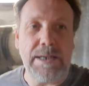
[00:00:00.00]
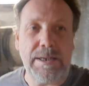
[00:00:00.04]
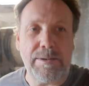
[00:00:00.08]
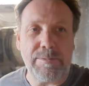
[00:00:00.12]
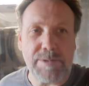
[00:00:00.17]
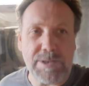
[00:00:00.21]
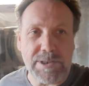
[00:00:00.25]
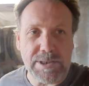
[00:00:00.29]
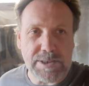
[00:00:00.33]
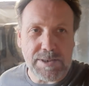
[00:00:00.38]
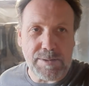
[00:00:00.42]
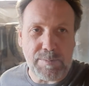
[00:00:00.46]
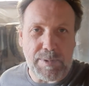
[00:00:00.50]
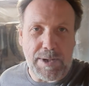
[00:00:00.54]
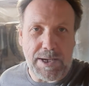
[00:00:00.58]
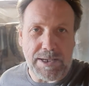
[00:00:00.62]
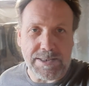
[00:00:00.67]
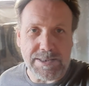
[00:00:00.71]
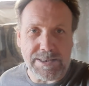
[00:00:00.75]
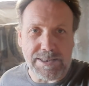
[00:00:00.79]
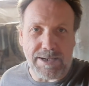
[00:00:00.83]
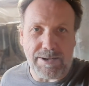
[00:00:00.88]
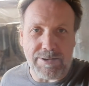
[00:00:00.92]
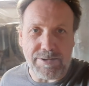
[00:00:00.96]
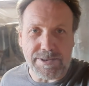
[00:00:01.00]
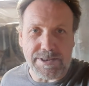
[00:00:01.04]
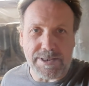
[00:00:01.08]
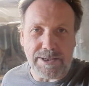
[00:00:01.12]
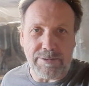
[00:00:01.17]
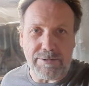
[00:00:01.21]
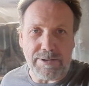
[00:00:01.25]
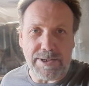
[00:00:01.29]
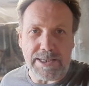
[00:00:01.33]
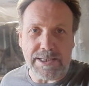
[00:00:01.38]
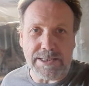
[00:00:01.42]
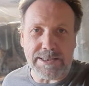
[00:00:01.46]
I'm just about to go and
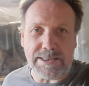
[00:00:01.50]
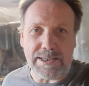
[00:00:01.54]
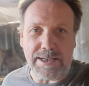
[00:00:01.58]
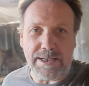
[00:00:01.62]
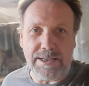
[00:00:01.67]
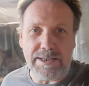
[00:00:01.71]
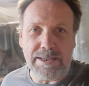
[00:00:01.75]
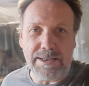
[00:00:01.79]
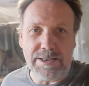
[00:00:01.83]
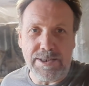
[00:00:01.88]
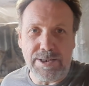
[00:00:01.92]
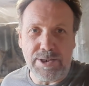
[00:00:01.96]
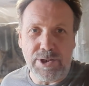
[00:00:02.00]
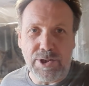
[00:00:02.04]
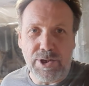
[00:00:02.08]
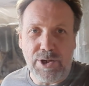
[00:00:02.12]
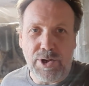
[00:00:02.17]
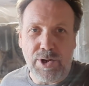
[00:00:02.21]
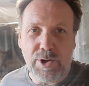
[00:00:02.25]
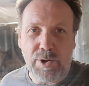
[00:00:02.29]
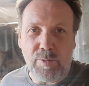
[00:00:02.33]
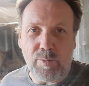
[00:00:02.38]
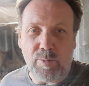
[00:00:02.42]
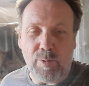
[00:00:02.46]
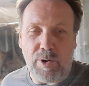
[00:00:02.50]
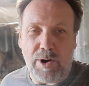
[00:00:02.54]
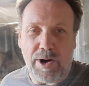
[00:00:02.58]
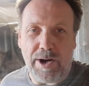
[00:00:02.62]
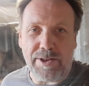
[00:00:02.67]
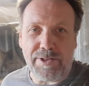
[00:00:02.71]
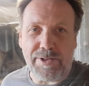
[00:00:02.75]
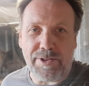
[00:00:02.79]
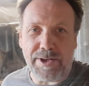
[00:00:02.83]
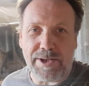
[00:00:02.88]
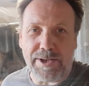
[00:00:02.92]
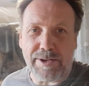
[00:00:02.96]
tell Lesa what I
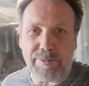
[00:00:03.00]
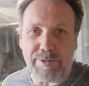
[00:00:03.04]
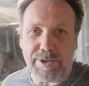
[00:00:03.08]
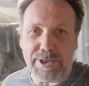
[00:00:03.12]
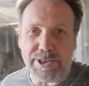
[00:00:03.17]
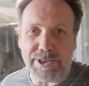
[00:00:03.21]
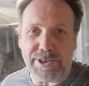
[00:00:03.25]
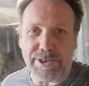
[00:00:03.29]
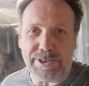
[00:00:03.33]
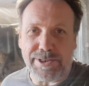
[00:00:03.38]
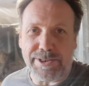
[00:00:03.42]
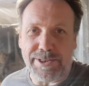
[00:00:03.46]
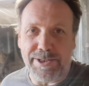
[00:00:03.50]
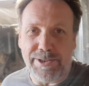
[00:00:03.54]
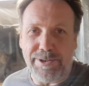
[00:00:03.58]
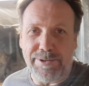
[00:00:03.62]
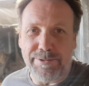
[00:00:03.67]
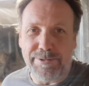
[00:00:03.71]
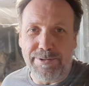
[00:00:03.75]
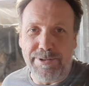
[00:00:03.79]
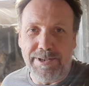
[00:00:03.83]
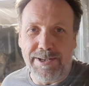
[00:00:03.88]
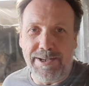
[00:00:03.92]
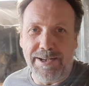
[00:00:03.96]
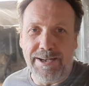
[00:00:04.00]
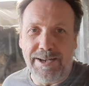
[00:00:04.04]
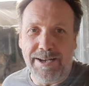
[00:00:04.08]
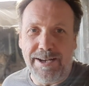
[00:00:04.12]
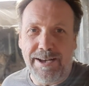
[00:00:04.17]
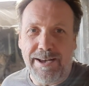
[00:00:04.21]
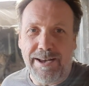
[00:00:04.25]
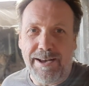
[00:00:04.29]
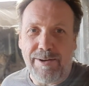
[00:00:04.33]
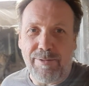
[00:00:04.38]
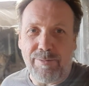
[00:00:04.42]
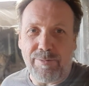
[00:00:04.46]
think we should do
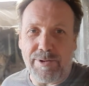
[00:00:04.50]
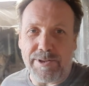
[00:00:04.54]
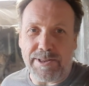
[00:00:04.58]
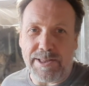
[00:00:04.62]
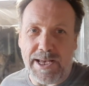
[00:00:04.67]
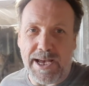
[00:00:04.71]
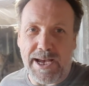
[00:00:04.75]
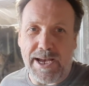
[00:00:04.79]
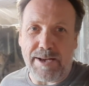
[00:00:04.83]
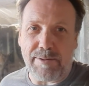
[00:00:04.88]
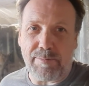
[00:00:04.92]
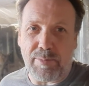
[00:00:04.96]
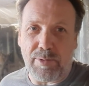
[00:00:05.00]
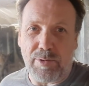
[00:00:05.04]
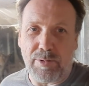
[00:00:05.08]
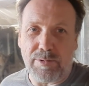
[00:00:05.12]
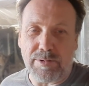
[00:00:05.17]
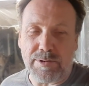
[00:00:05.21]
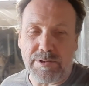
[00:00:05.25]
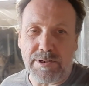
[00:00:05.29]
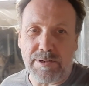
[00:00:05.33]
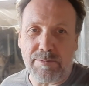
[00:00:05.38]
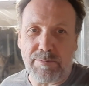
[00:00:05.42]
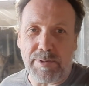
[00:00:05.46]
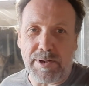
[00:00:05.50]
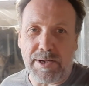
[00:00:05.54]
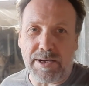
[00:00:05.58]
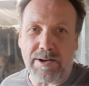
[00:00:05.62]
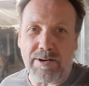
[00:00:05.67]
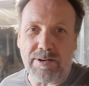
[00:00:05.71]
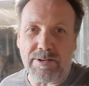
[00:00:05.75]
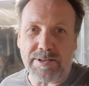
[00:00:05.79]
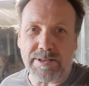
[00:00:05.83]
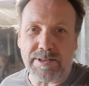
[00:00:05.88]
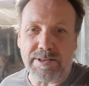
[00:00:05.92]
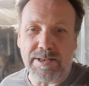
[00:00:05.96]
with the headboard,
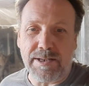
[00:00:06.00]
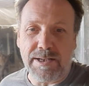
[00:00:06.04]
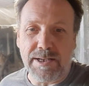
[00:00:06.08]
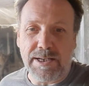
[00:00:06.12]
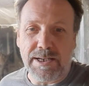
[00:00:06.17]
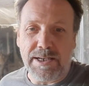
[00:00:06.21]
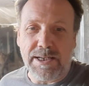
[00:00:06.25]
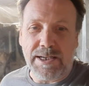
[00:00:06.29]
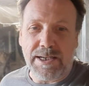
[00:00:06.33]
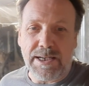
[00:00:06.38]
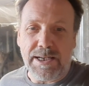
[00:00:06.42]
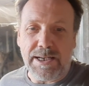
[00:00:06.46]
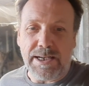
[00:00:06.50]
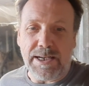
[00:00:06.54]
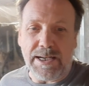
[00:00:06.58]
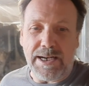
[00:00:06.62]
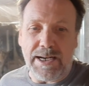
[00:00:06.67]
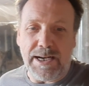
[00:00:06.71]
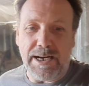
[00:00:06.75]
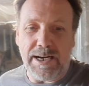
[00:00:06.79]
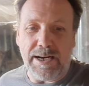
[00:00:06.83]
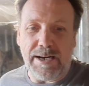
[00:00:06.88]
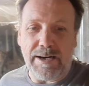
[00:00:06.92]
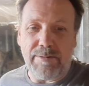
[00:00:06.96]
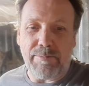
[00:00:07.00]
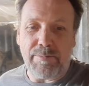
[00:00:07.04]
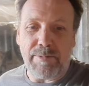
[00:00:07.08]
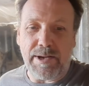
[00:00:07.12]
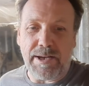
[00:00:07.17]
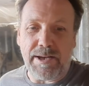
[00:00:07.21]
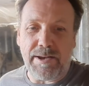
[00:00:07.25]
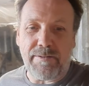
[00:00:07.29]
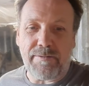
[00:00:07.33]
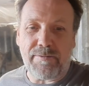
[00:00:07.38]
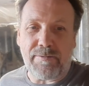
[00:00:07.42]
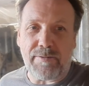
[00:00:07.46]
because
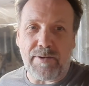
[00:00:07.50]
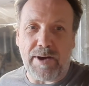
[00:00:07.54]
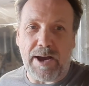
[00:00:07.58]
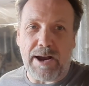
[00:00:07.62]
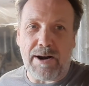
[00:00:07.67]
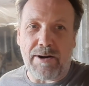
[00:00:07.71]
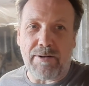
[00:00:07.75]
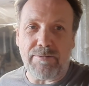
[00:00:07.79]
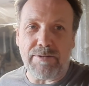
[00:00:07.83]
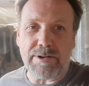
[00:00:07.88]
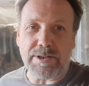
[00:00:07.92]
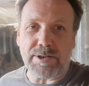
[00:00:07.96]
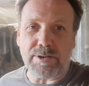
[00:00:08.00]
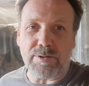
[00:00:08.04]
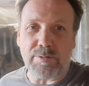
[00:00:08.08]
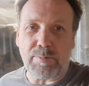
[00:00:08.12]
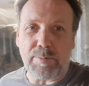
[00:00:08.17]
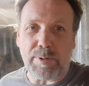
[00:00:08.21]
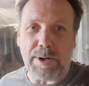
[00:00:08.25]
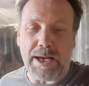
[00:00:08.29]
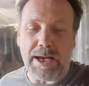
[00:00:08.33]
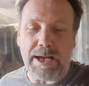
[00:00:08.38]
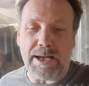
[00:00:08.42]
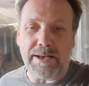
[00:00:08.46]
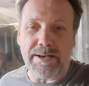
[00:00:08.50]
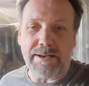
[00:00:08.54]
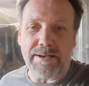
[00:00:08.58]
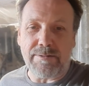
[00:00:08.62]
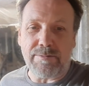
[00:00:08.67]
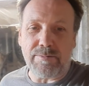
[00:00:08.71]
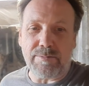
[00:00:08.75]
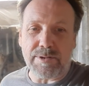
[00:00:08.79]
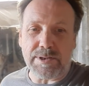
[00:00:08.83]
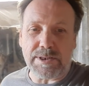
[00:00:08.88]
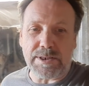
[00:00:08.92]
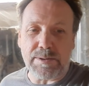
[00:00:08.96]
if our original plan
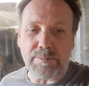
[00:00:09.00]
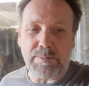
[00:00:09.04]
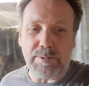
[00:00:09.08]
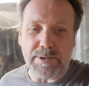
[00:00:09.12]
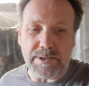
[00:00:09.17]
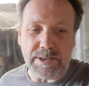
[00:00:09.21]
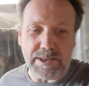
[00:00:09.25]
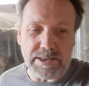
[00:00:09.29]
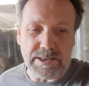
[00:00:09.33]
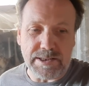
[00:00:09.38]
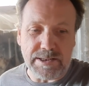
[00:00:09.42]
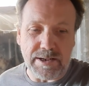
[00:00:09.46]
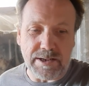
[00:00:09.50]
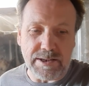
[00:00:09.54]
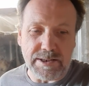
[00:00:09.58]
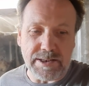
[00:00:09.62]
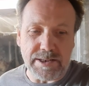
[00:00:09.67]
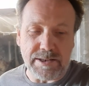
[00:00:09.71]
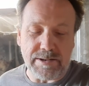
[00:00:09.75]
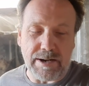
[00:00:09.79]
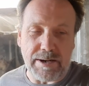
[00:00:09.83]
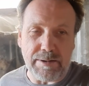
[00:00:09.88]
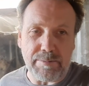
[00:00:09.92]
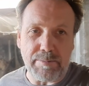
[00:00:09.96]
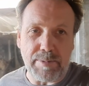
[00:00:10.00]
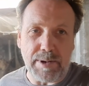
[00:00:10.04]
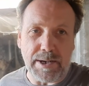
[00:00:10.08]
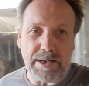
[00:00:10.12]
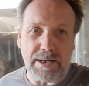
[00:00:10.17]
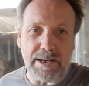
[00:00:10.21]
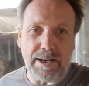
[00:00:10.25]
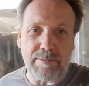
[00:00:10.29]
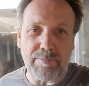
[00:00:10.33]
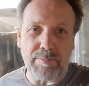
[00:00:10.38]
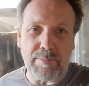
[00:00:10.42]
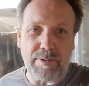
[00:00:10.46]
was to put this dirty great big
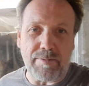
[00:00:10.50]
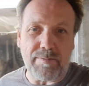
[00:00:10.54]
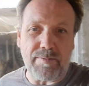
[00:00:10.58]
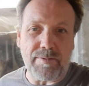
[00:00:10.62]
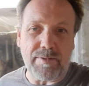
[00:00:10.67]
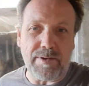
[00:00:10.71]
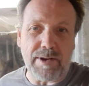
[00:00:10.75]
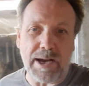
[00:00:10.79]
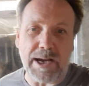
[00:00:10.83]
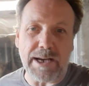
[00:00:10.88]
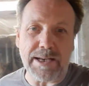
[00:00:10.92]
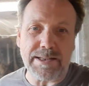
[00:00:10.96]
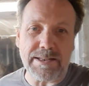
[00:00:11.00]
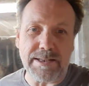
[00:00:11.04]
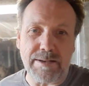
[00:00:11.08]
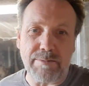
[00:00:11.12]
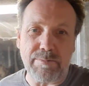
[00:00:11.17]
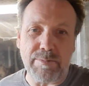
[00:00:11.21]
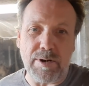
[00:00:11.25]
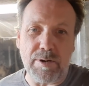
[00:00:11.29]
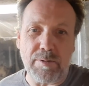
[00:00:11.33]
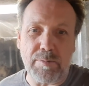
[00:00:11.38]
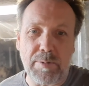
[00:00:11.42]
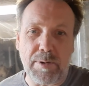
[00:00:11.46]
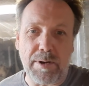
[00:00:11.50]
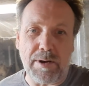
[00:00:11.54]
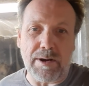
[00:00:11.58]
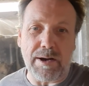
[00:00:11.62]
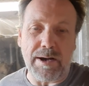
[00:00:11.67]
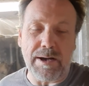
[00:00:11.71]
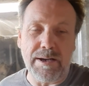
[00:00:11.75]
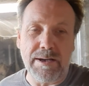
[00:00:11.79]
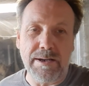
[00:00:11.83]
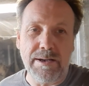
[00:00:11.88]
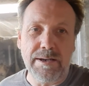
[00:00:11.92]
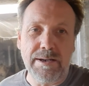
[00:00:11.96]
lump of 18mm
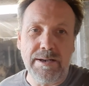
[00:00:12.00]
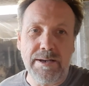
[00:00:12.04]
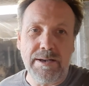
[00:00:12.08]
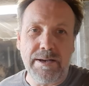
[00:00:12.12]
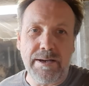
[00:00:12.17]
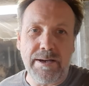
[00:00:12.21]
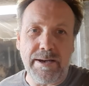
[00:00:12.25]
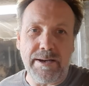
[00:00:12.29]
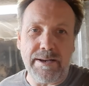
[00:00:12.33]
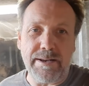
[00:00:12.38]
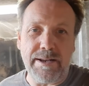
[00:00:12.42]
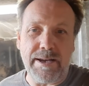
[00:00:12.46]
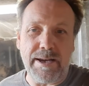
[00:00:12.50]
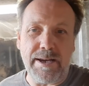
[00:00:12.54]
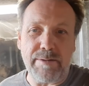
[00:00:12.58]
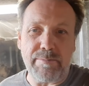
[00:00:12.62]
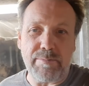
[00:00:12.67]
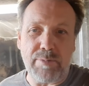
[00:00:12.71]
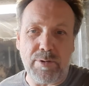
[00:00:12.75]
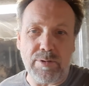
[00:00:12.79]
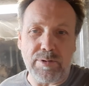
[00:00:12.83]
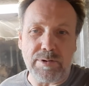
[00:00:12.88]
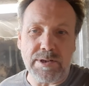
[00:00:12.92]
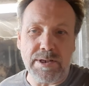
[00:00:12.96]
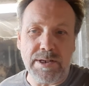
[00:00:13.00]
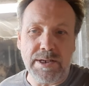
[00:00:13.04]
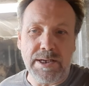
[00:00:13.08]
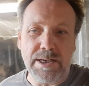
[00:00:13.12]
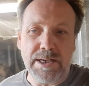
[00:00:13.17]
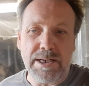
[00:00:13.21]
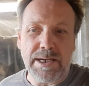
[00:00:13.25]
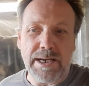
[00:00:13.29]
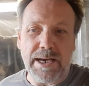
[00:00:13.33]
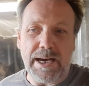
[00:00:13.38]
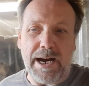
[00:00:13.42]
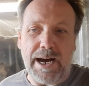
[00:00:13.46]
ply in the headboard,
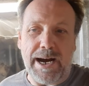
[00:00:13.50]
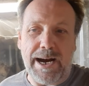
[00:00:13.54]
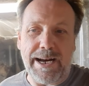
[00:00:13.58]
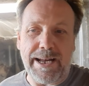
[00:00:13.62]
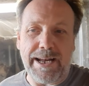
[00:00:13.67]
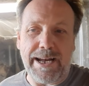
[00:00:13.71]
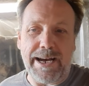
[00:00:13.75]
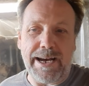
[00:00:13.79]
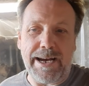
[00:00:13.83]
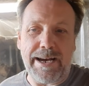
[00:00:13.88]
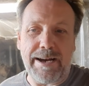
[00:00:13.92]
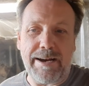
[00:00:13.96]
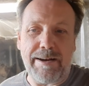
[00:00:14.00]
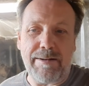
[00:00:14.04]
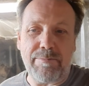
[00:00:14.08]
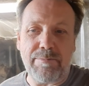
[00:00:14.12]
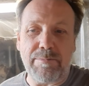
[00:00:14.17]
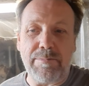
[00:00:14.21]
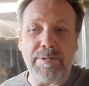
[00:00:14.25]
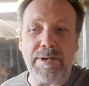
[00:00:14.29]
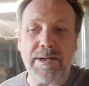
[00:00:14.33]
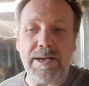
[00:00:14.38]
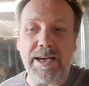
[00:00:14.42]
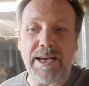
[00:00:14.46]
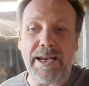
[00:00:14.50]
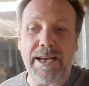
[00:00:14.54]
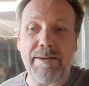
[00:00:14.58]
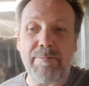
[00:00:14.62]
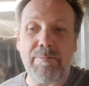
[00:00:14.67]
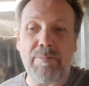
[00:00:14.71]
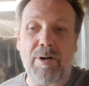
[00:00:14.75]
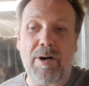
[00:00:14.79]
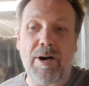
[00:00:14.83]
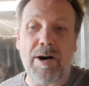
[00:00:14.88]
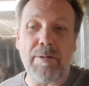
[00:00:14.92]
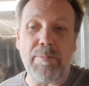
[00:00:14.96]
it
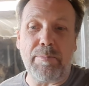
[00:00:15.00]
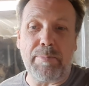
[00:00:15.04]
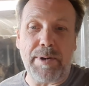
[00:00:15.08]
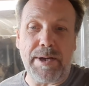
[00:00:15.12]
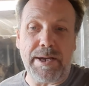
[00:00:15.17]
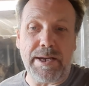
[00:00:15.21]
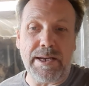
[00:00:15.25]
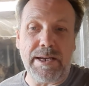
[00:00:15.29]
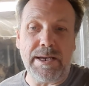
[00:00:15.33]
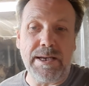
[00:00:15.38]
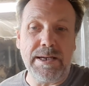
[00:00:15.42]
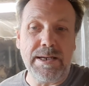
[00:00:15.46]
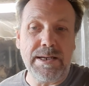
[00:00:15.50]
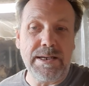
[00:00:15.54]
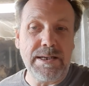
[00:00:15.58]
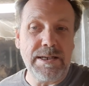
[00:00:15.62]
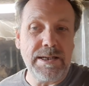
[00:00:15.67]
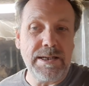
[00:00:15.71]
might be